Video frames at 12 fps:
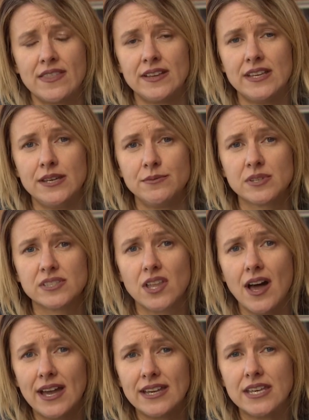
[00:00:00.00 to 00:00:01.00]
that he was
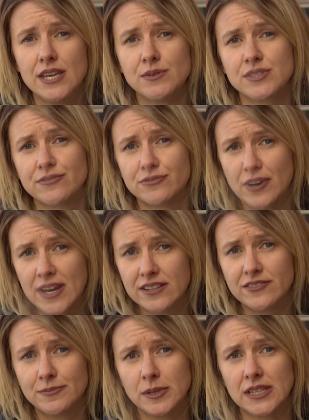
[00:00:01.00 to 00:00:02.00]
lying, he was afraid
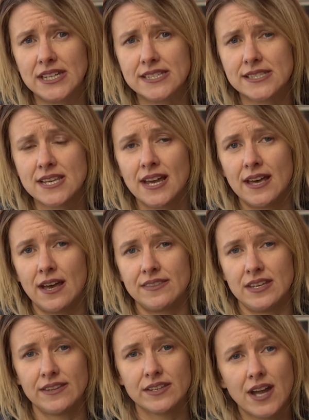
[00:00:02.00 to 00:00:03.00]
of police,
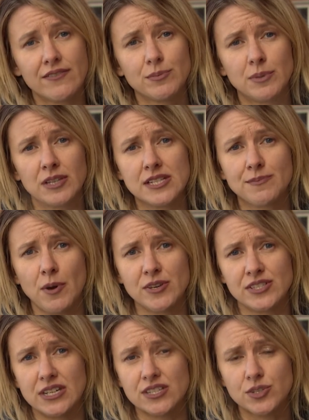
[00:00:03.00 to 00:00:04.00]
the undercover police posing as